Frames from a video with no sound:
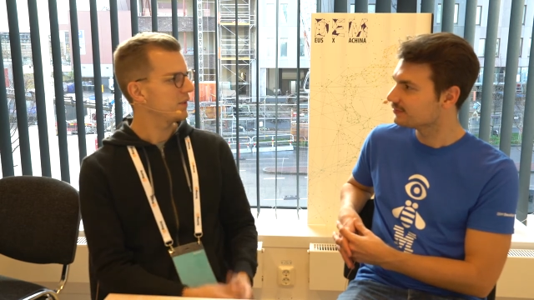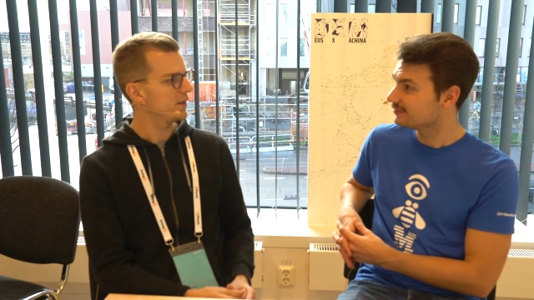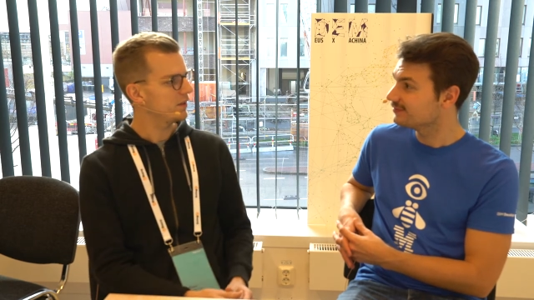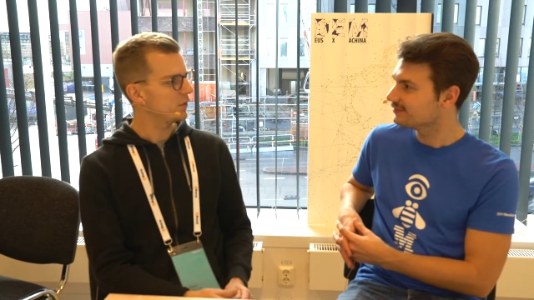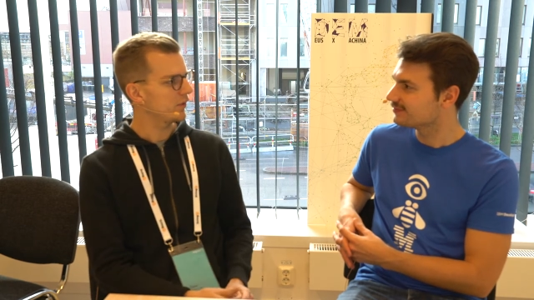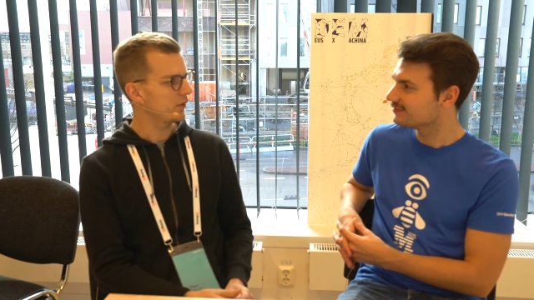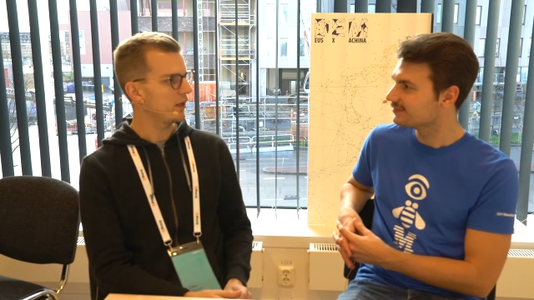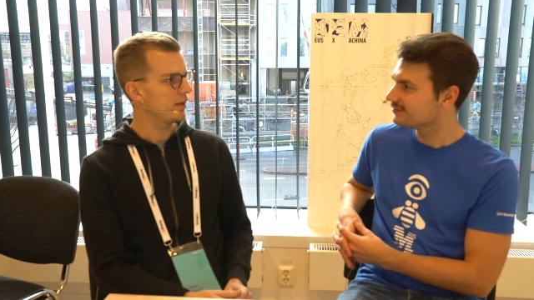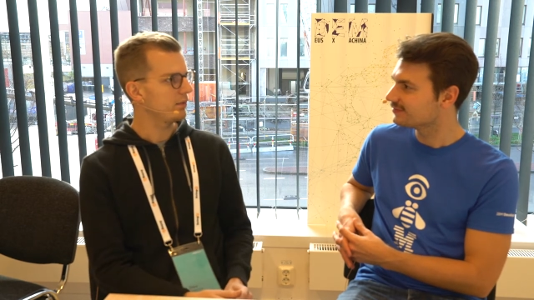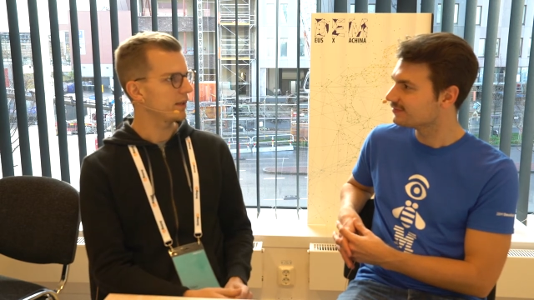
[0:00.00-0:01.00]
Speaker 1: then mm-hmm. you also
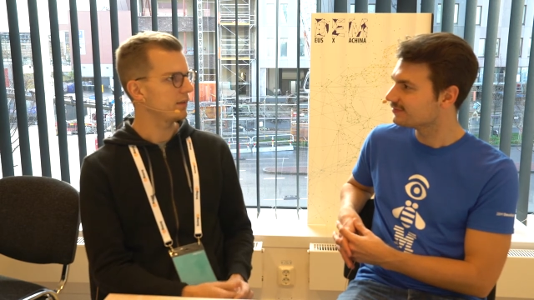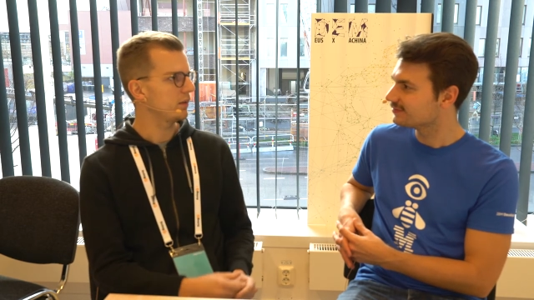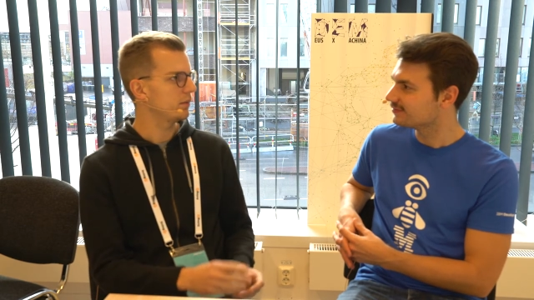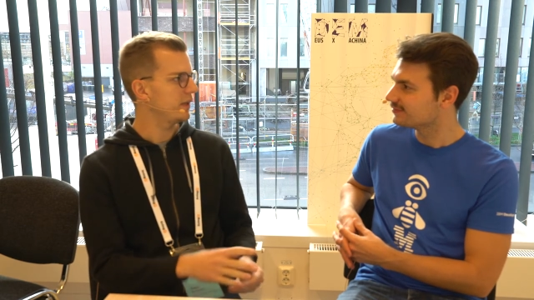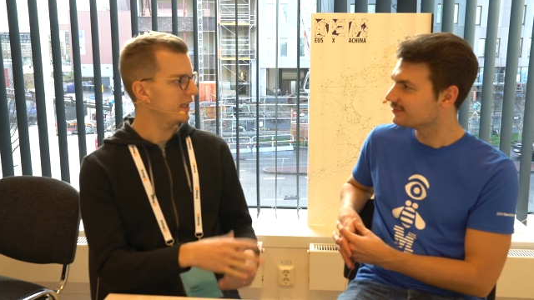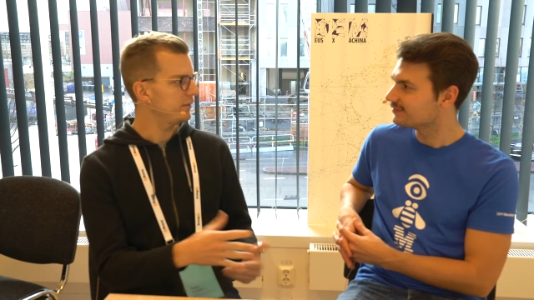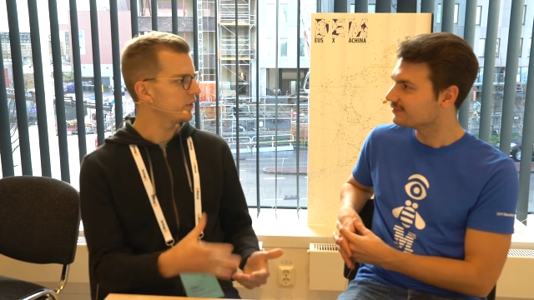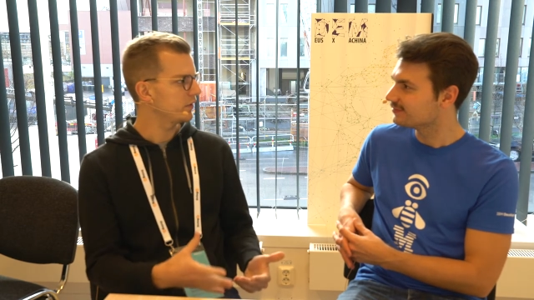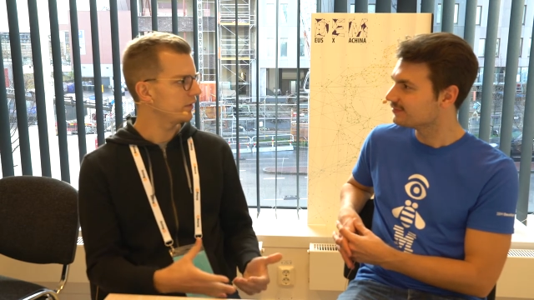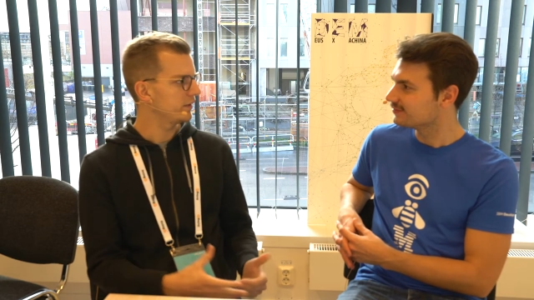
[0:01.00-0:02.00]
have like all the
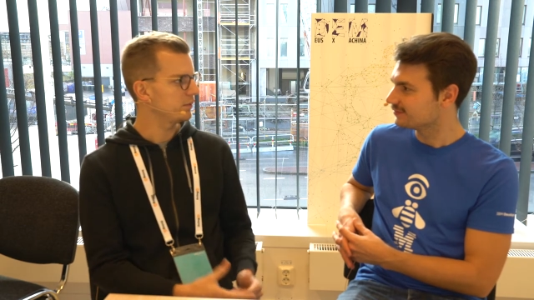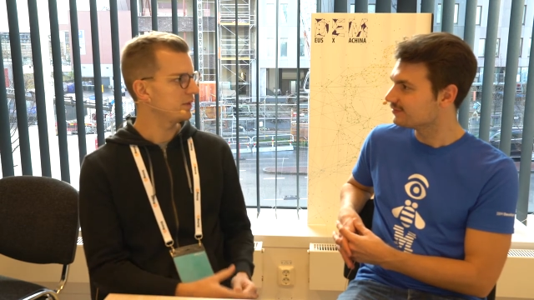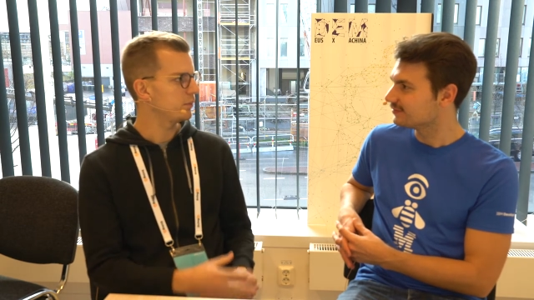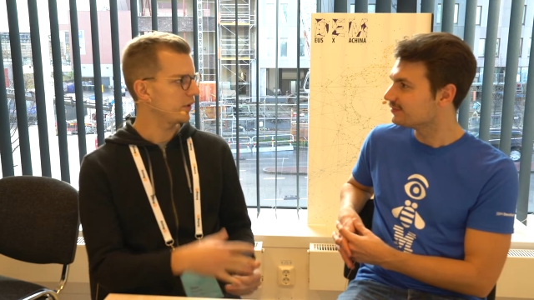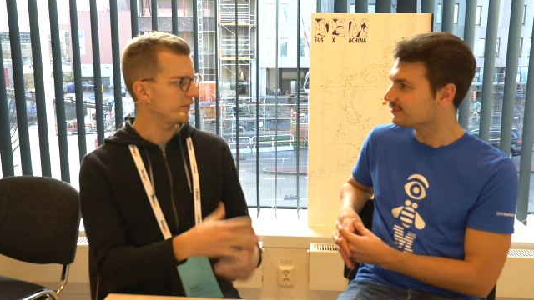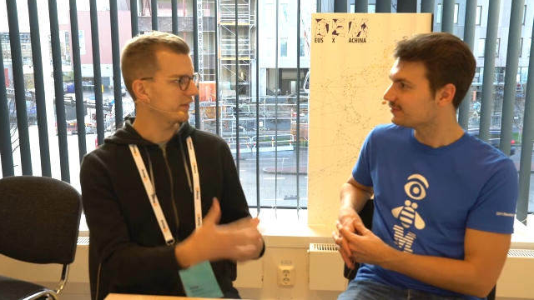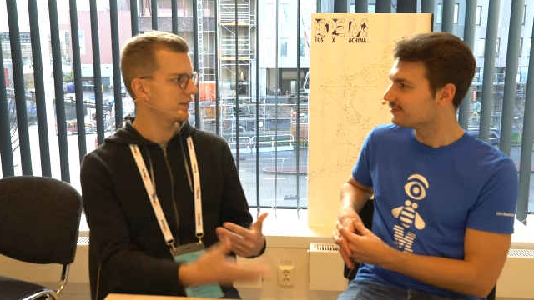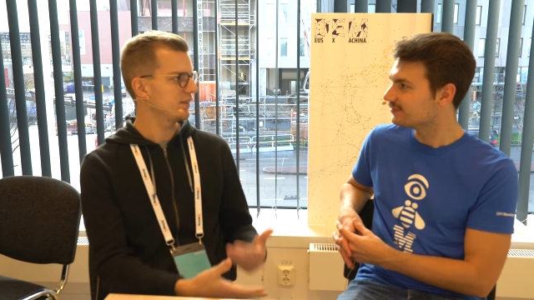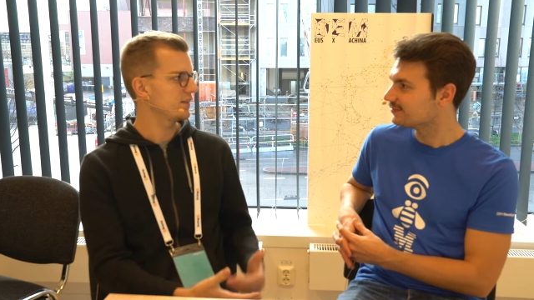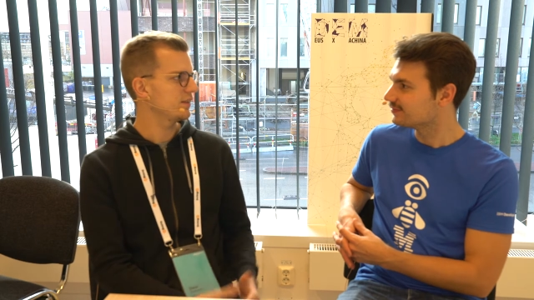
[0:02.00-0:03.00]
behavior and the, the
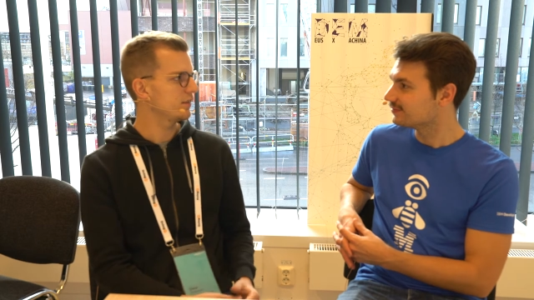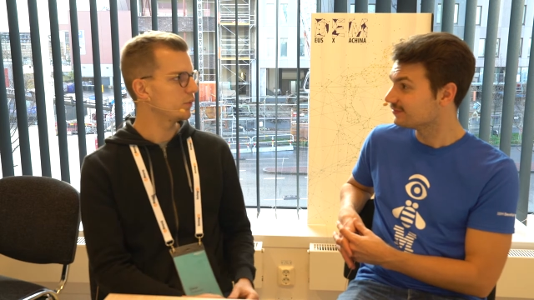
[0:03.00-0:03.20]
processes and the mm -hmm.